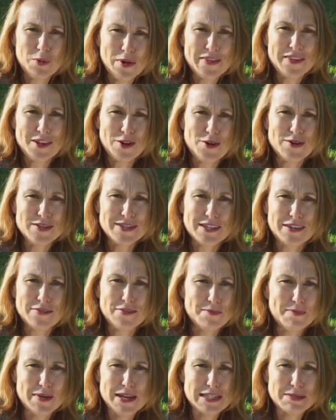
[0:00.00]
won the Oscar
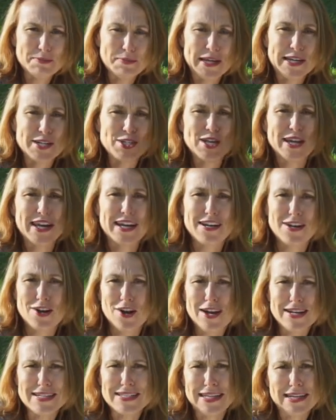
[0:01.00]
for Best Picture in
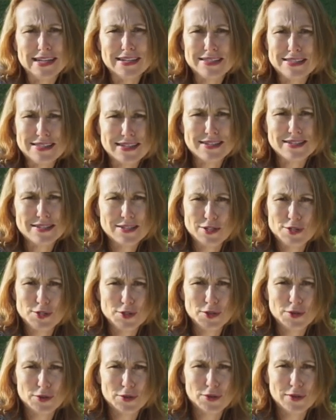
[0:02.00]

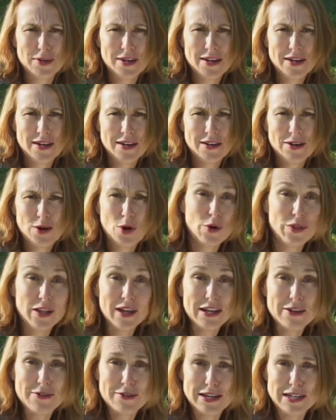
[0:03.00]
1962? Or the
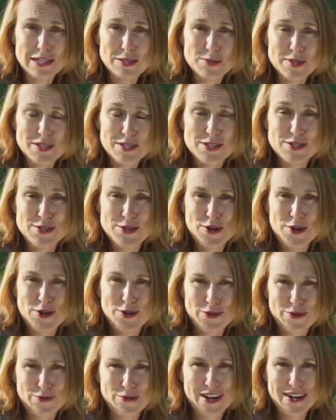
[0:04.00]
lyrics we just
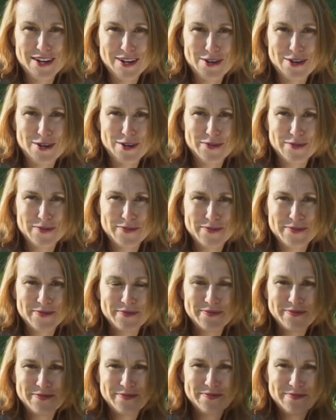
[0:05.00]
heard on the radio?
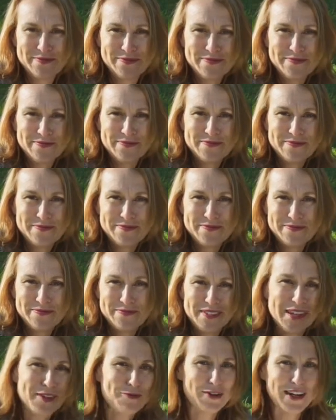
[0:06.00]

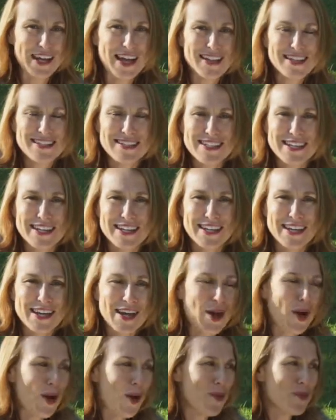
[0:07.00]
In reality,
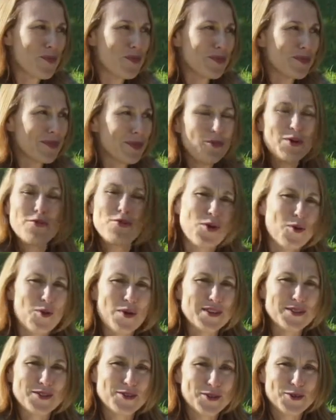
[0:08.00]
we've
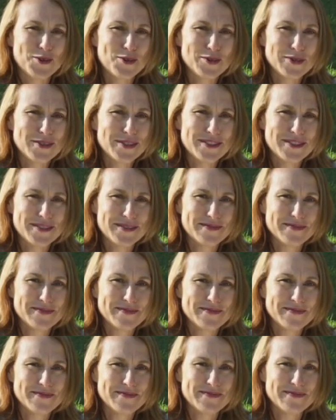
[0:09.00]
always Googled.
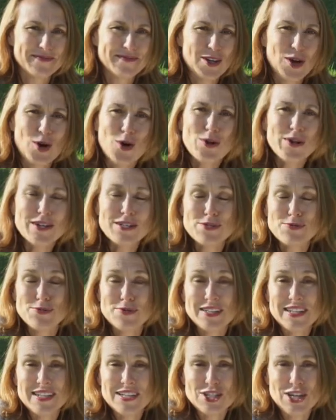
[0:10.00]
All that's
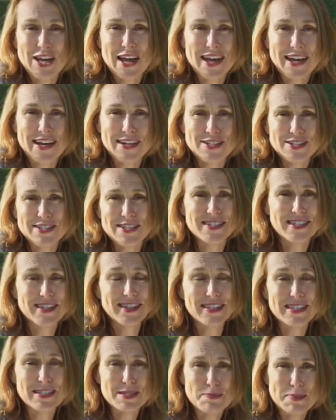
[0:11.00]
really changed is
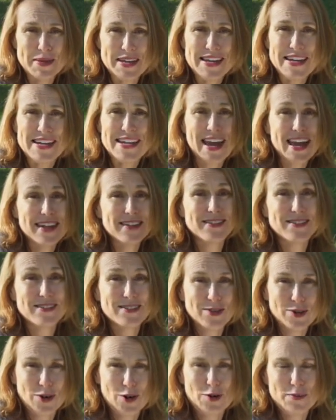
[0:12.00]
that the speed and
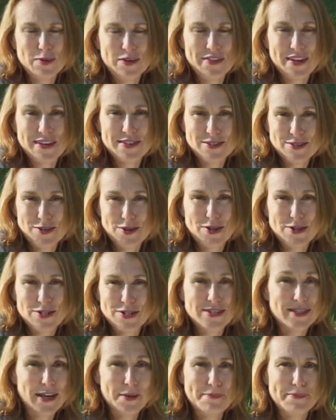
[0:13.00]
scope of our
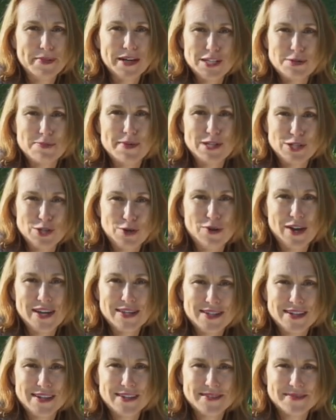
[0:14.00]
searches are much, much
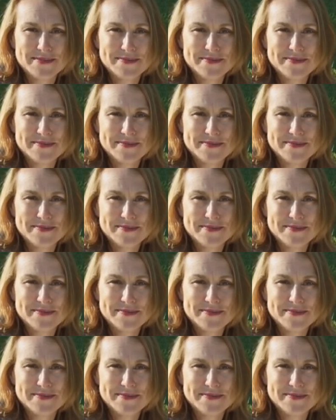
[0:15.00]
greater.